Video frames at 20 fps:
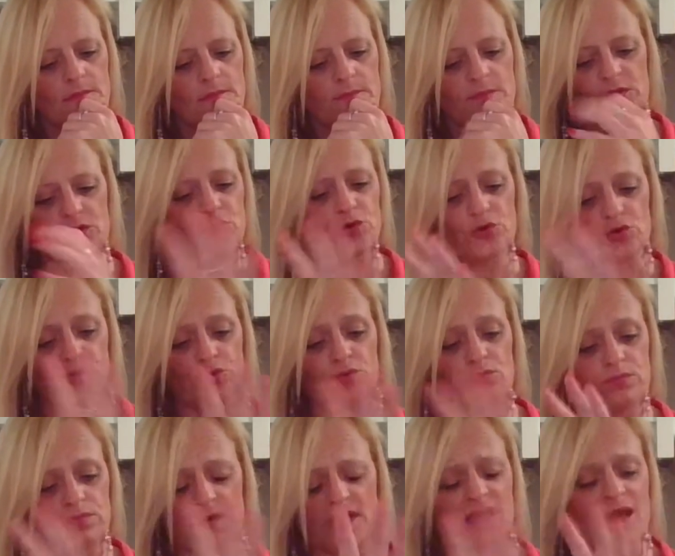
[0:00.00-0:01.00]
But you
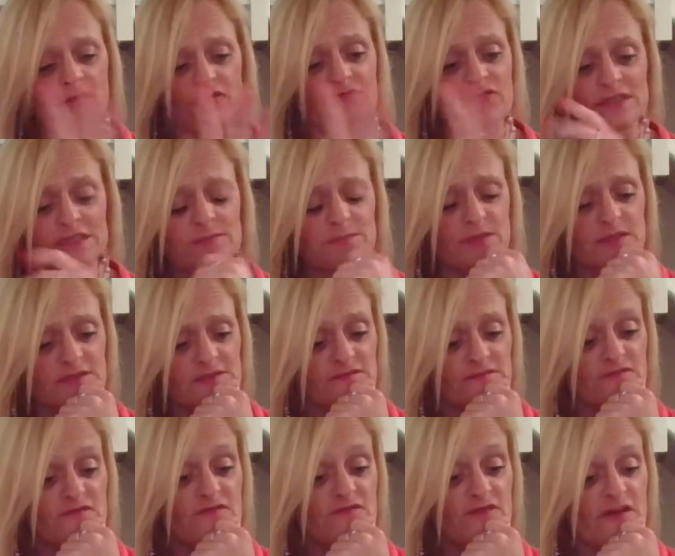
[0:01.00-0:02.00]
love this
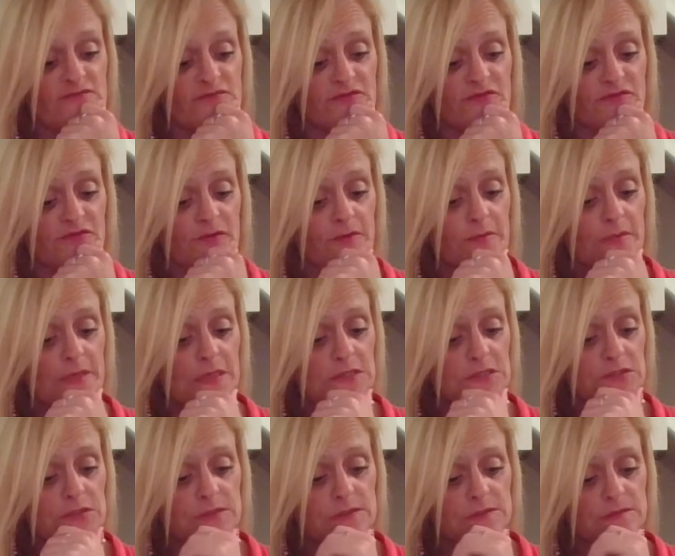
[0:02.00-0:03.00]
person very, very
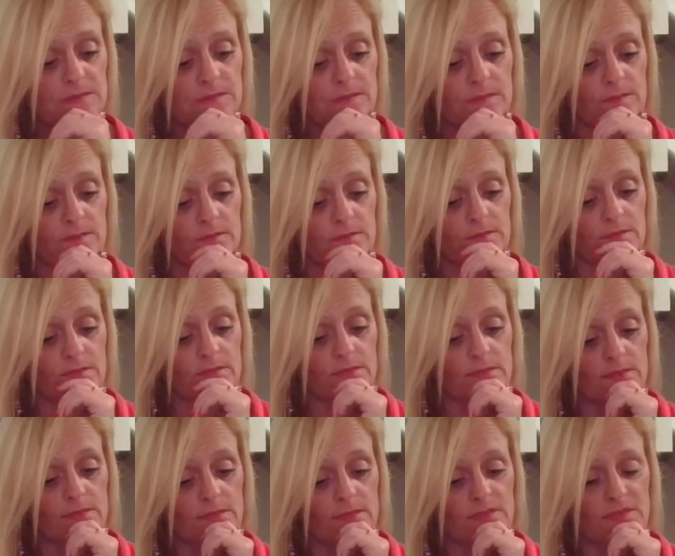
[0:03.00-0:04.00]
much.
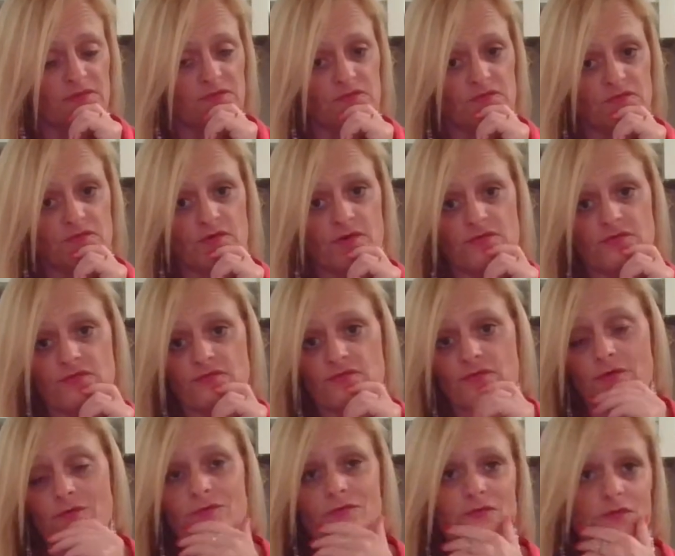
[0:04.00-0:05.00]
Very,
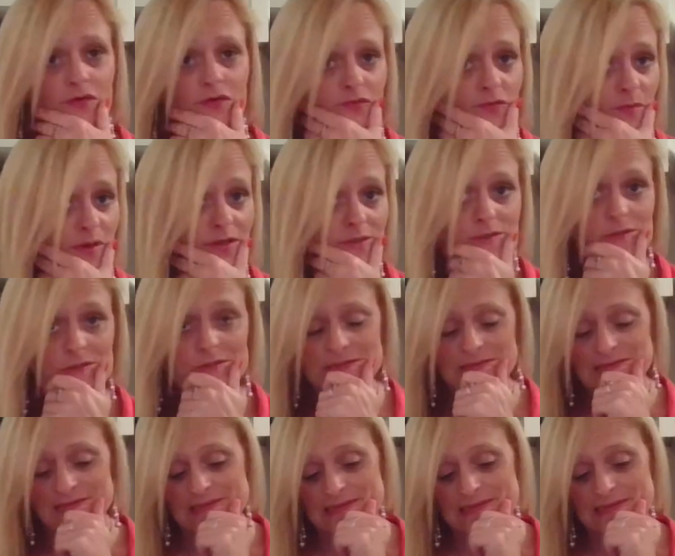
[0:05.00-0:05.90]
very, very much.